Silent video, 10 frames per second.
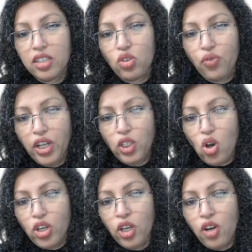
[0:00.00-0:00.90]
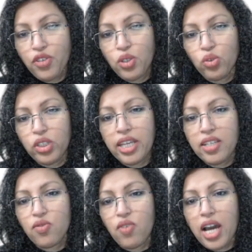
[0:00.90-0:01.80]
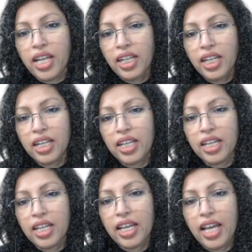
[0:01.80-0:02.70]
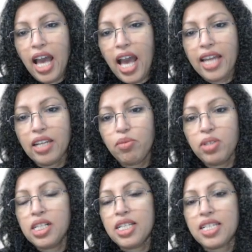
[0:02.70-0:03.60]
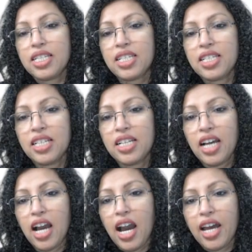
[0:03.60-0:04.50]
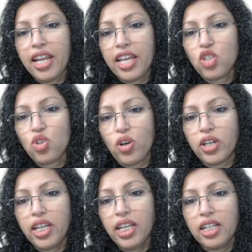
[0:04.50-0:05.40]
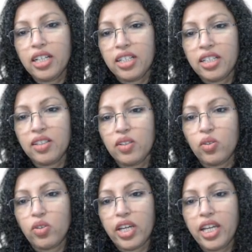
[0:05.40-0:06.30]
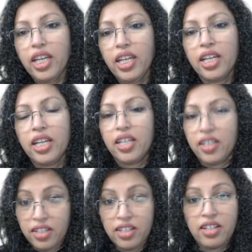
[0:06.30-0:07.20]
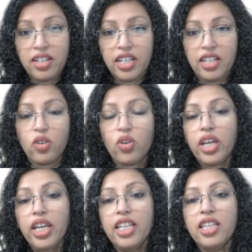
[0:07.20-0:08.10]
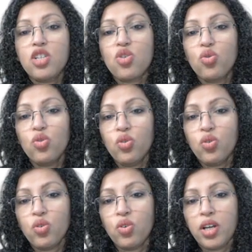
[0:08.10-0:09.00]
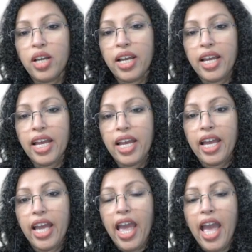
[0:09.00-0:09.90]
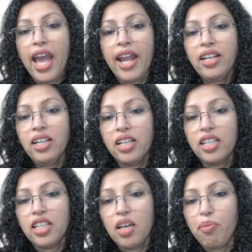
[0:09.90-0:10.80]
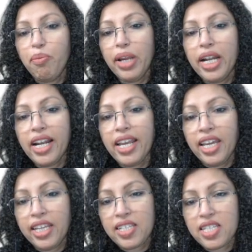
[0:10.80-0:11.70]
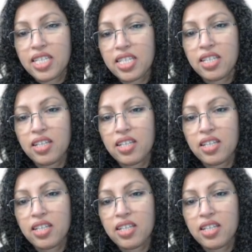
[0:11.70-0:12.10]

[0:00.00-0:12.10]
we are talking of two things. One, animals are exotic, okay, in the zoo, and the buildings